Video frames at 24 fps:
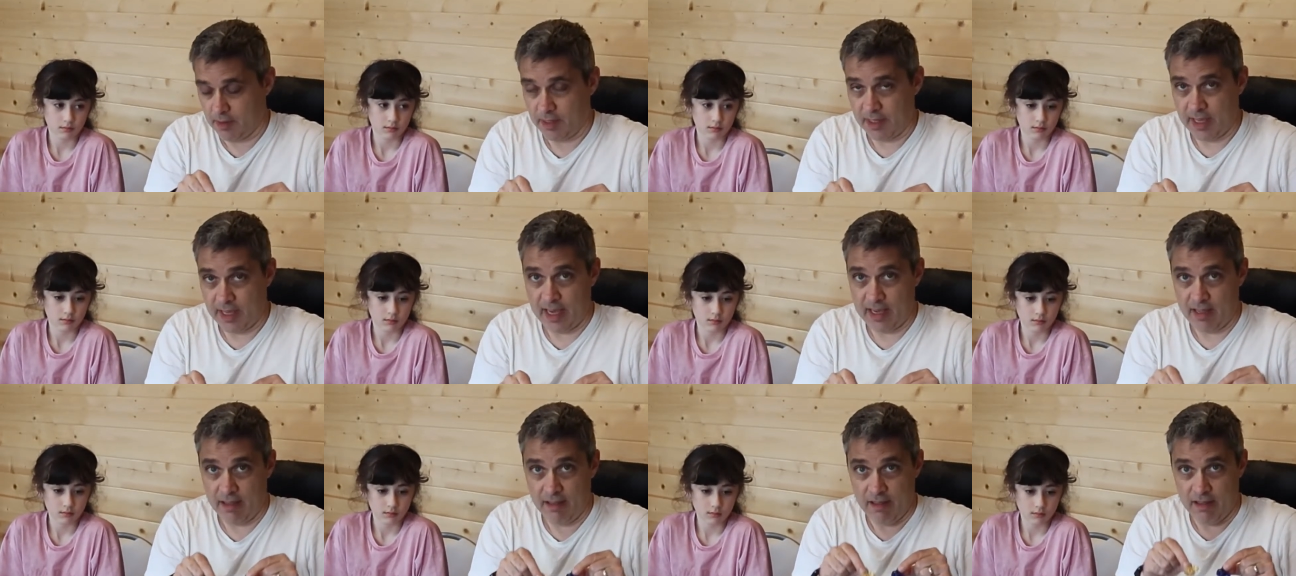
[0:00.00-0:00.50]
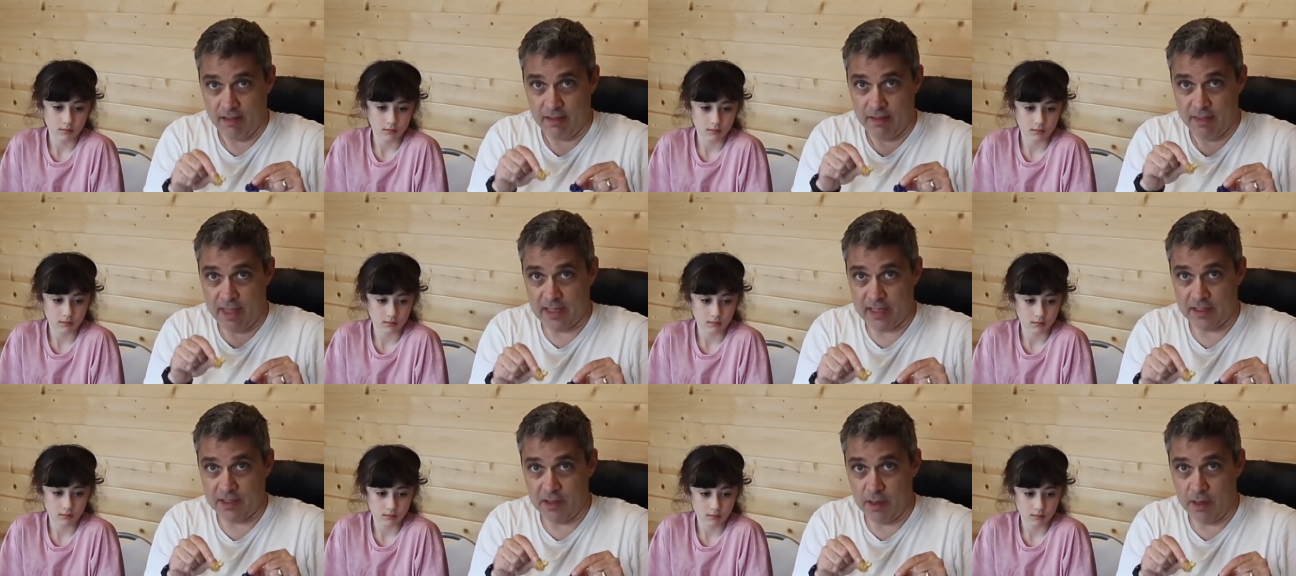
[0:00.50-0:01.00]
Speaker 1: Okay,
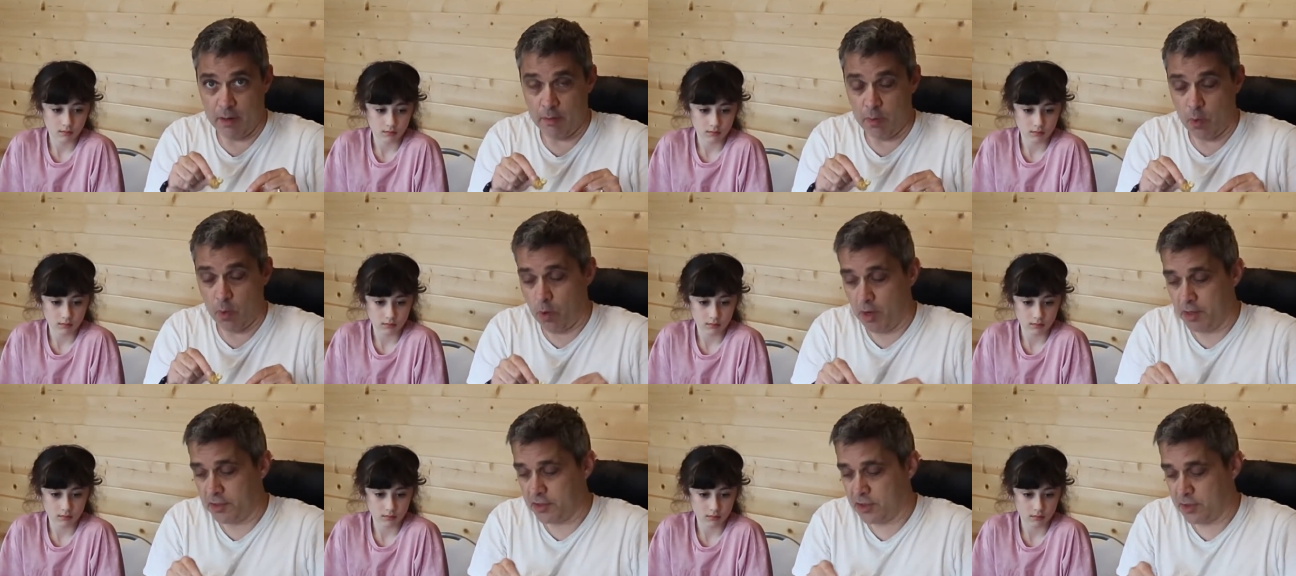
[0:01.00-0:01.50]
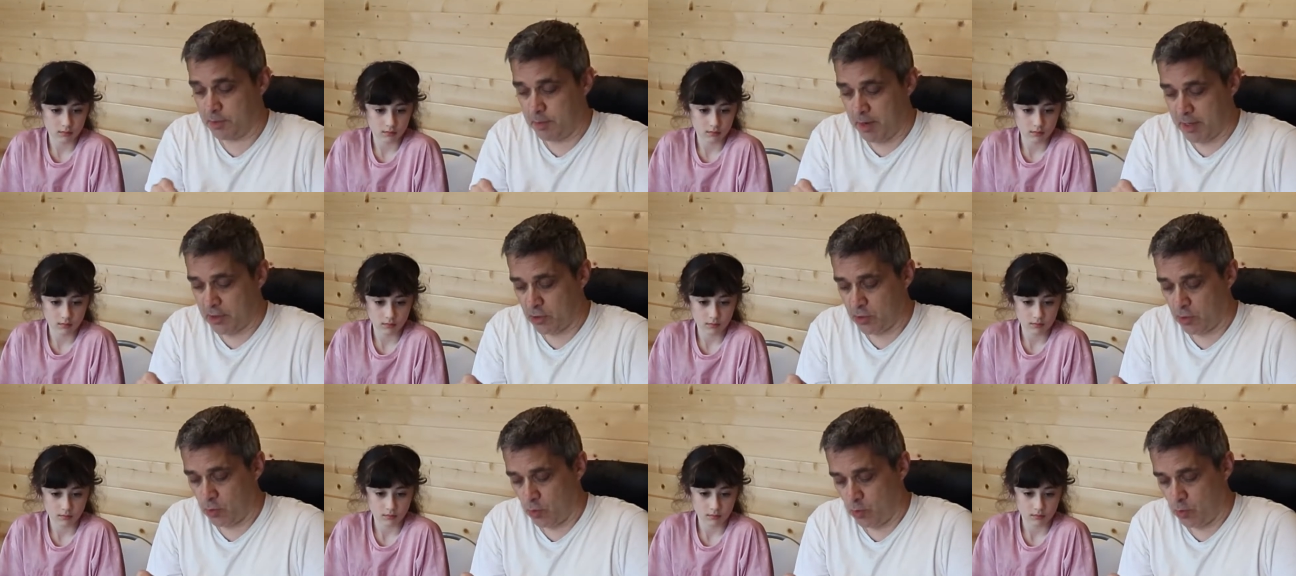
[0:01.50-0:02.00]
that's number one
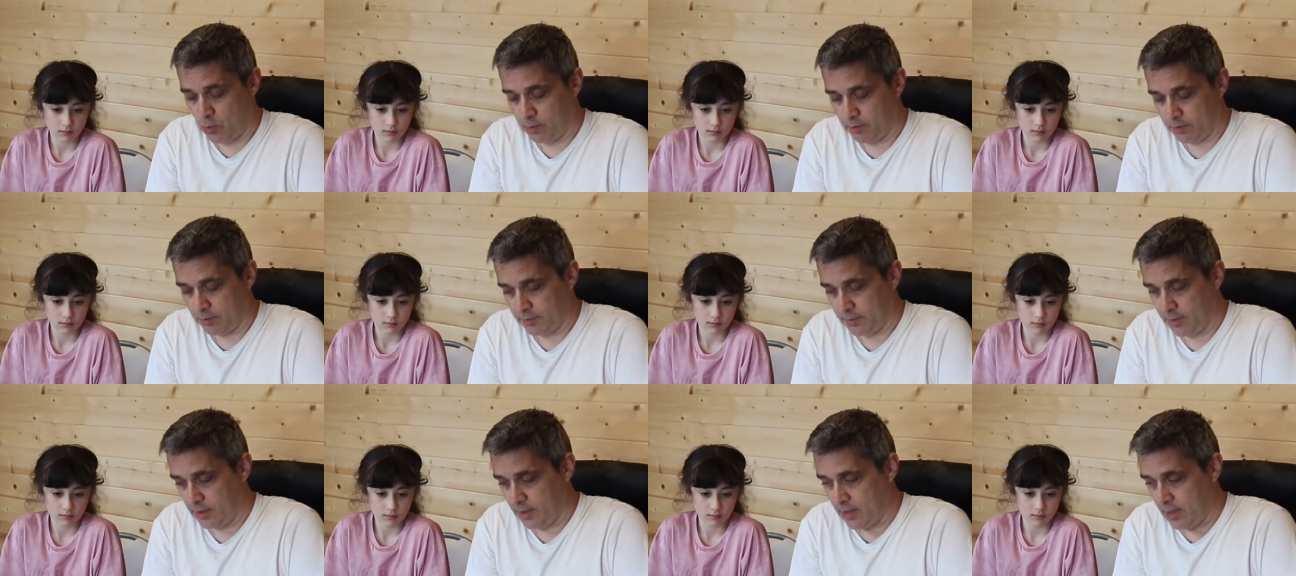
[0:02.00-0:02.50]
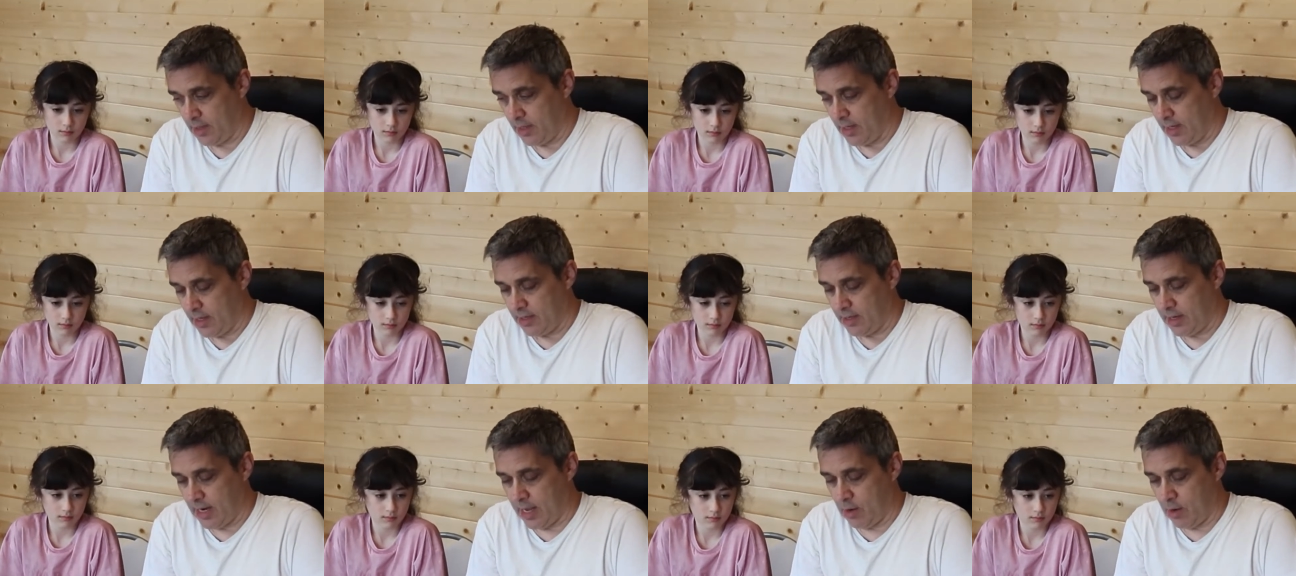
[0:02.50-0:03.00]
special.
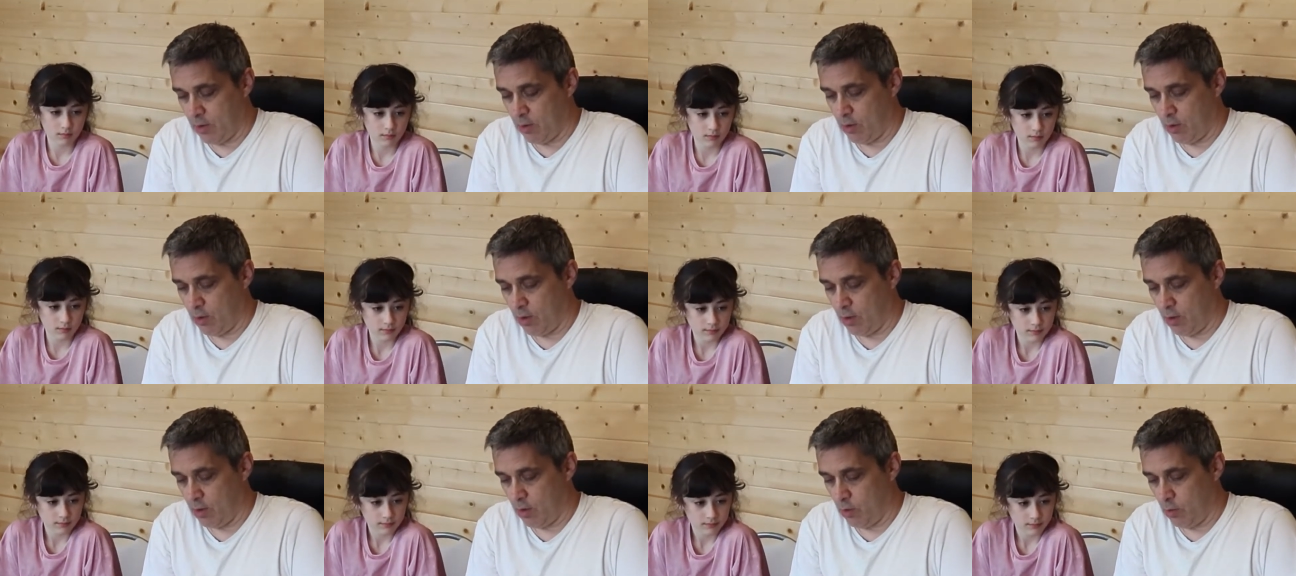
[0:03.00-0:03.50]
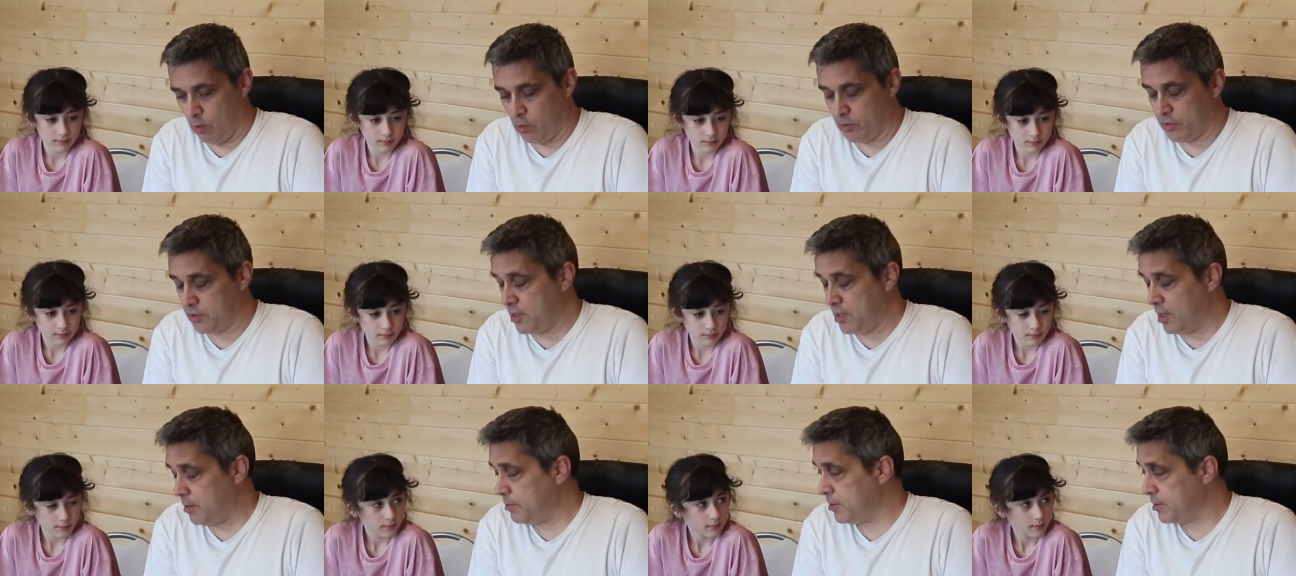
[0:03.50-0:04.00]
Now,
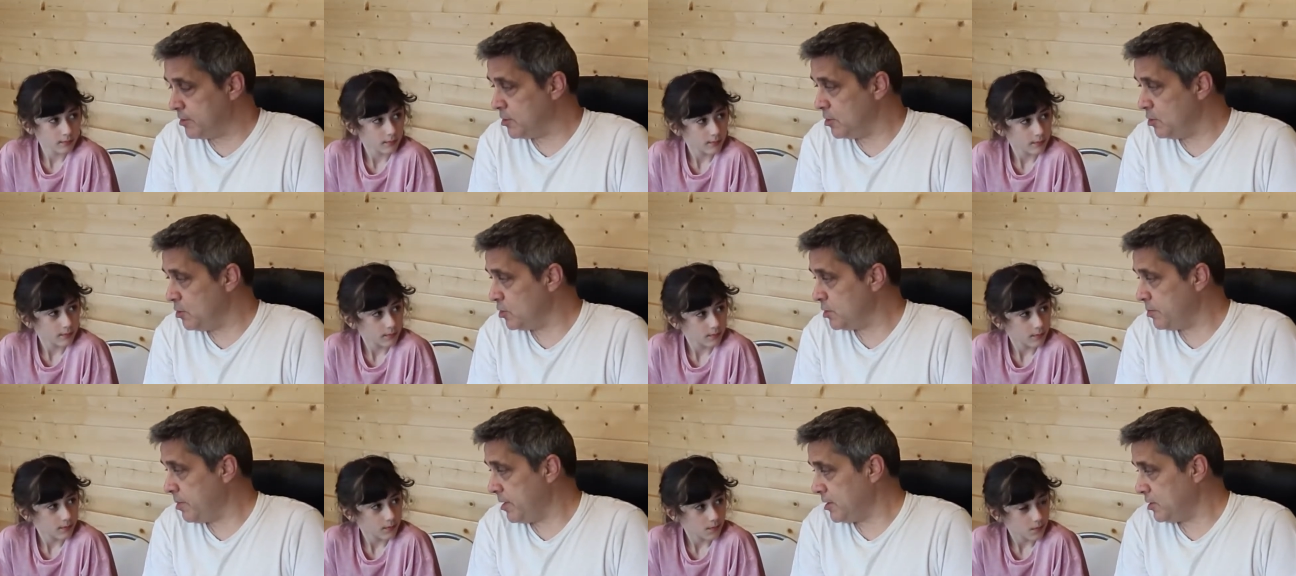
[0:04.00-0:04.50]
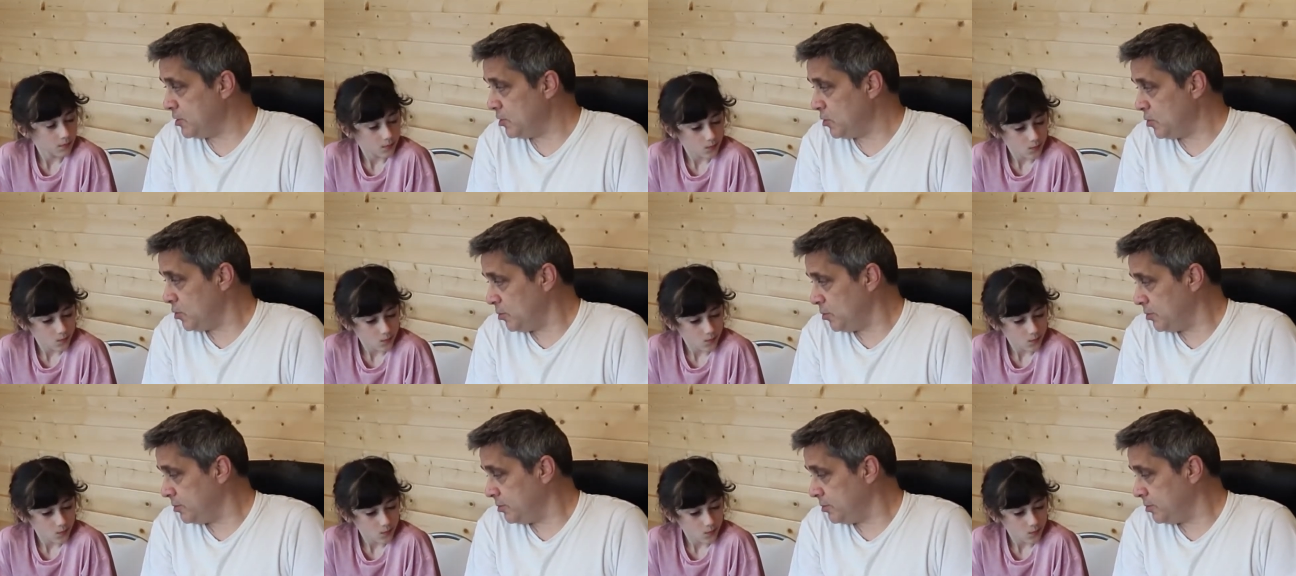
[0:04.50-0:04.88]
what's number two special?